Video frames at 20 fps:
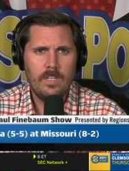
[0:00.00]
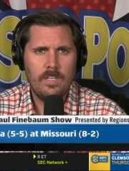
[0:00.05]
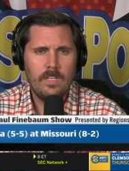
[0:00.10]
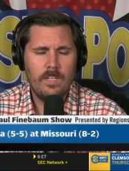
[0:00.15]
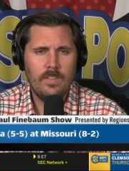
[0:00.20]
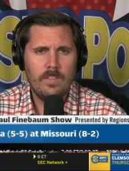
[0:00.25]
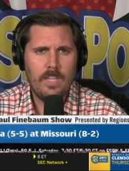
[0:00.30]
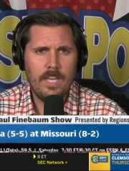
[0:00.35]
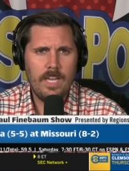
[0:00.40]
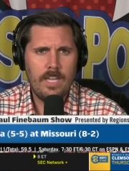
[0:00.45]

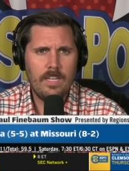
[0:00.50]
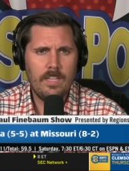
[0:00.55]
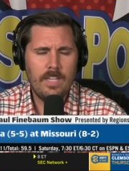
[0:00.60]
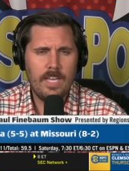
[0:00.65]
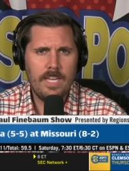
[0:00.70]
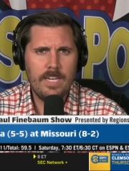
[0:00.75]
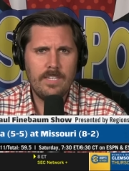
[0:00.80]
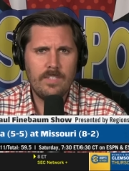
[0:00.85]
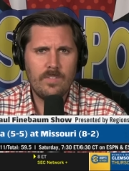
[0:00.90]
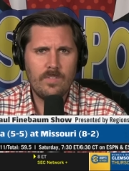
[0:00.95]
that
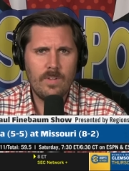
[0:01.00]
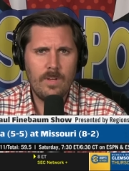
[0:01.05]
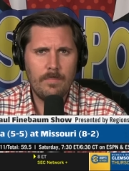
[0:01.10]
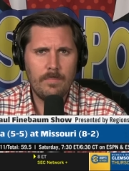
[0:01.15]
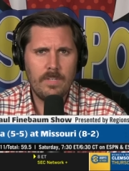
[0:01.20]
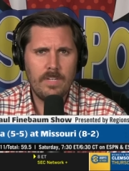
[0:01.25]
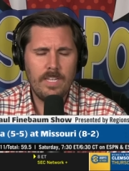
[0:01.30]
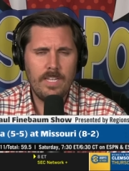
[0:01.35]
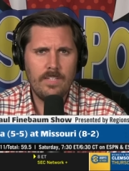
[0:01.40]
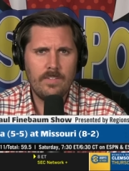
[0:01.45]
that is
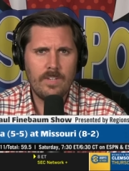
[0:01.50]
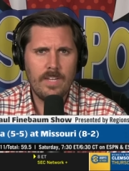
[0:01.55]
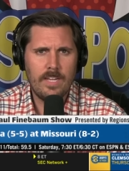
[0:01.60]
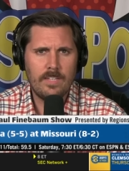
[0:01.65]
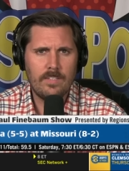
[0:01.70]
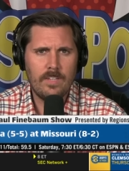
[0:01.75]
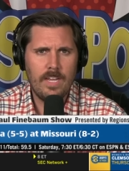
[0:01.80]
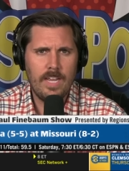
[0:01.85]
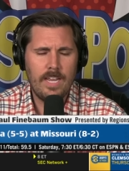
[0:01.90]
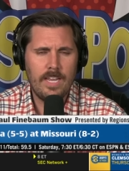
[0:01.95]
something he's got
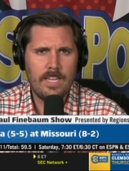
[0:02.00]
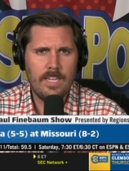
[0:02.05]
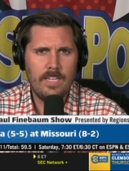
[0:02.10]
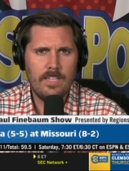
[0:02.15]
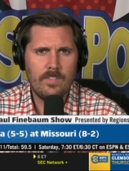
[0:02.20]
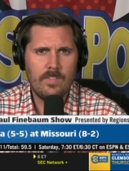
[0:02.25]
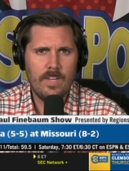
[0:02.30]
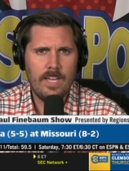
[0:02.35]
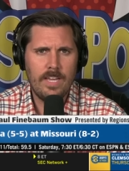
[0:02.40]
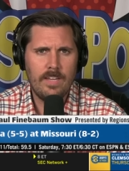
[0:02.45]
to hang
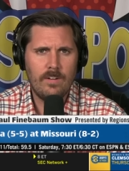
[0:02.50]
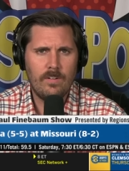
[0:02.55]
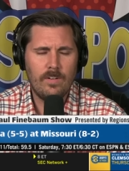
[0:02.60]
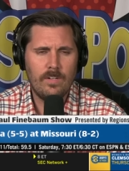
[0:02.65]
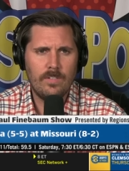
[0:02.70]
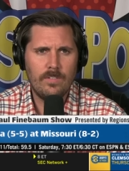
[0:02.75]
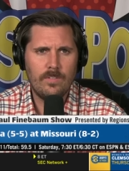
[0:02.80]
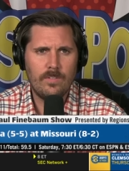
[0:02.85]
his hat on.